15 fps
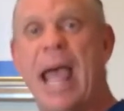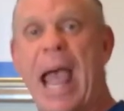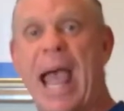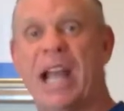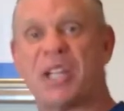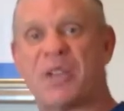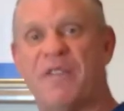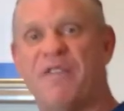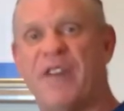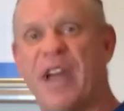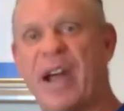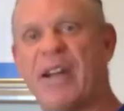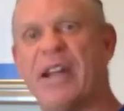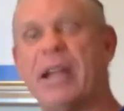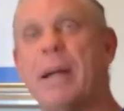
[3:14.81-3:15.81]
And it's a
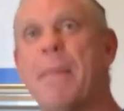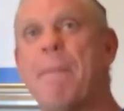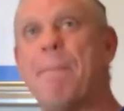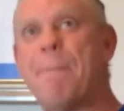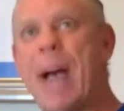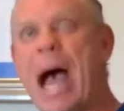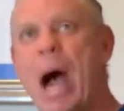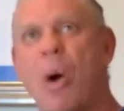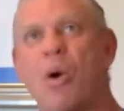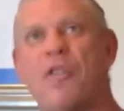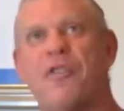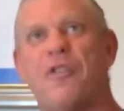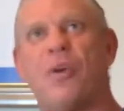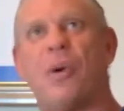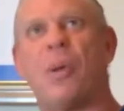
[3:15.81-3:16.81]
very
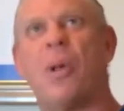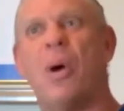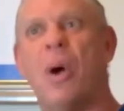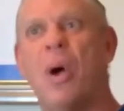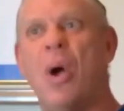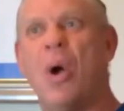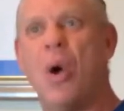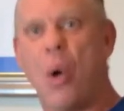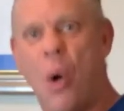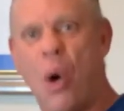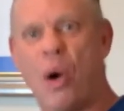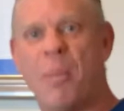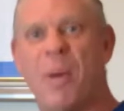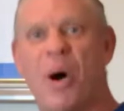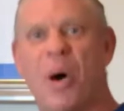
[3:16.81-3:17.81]
powerful
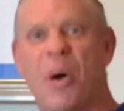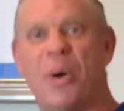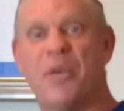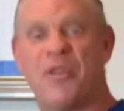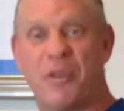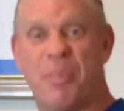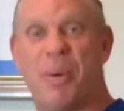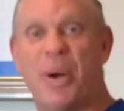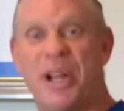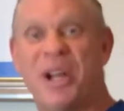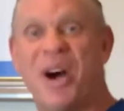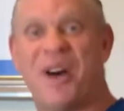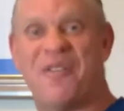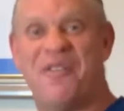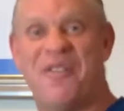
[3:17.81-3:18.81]
hormone for putting
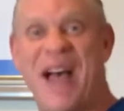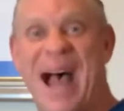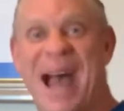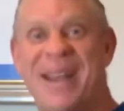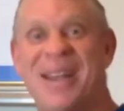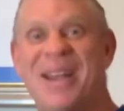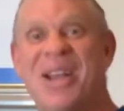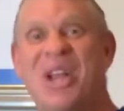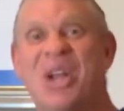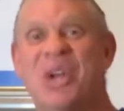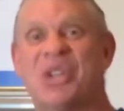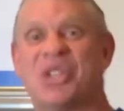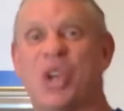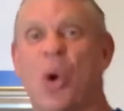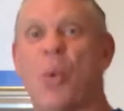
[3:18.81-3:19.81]
on fat.
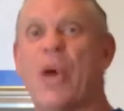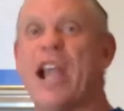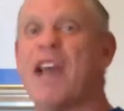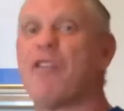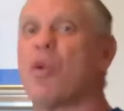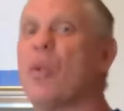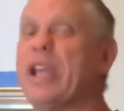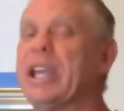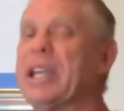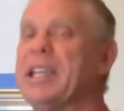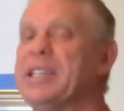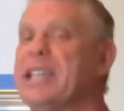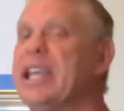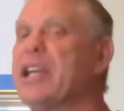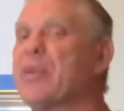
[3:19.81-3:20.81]
So whenever we
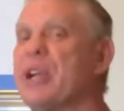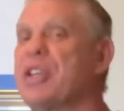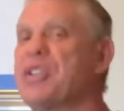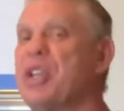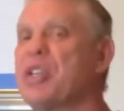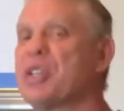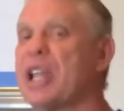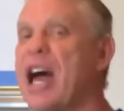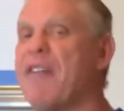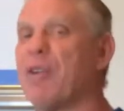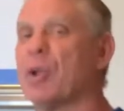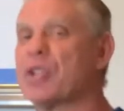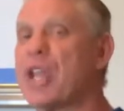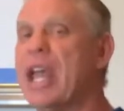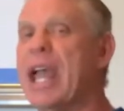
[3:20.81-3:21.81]
can decrease these
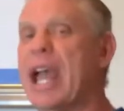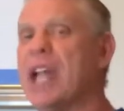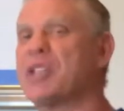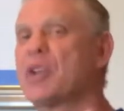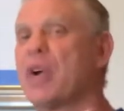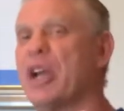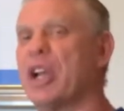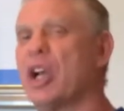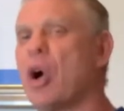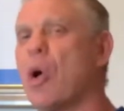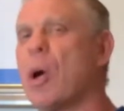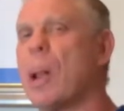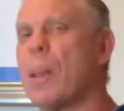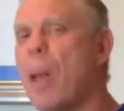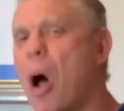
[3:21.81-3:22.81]
levels, it's going to
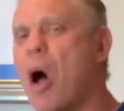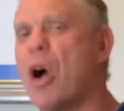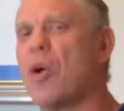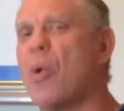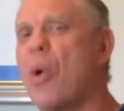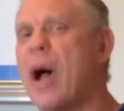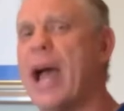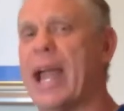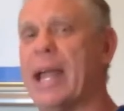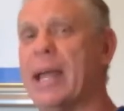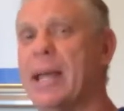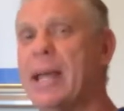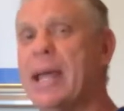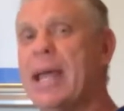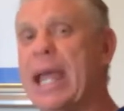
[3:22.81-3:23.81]
go a long way
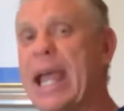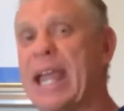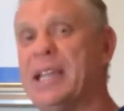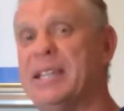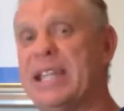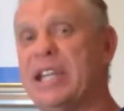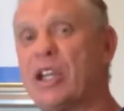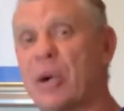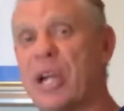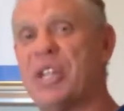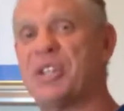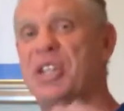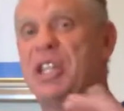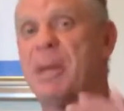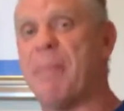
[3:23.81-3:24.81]
in
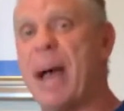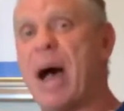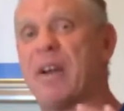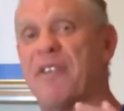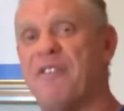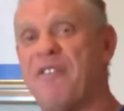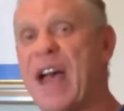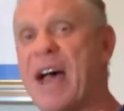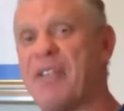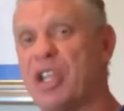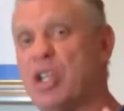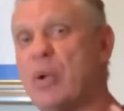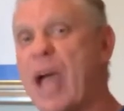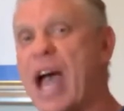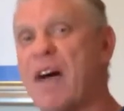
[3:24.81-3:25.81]
decreasing the amount of fat
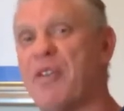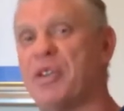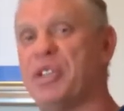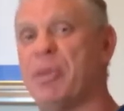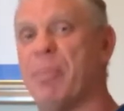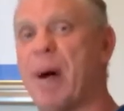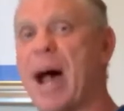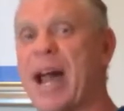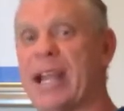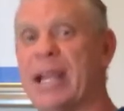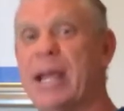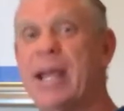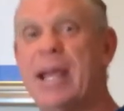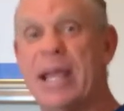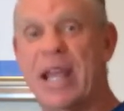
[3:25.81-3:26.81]
that you have on your body
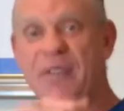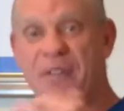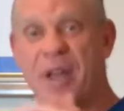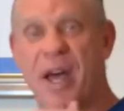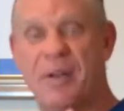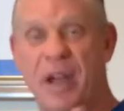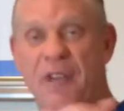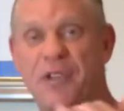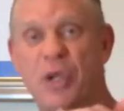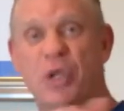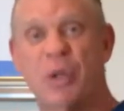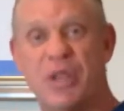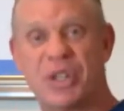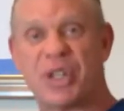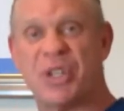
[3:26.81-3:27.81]
if you
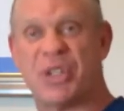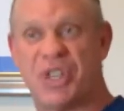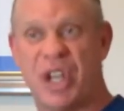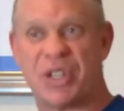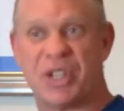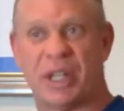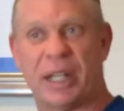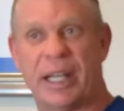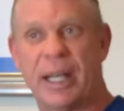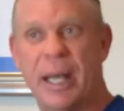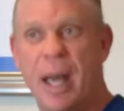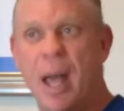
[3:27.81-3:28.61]
do this consistently.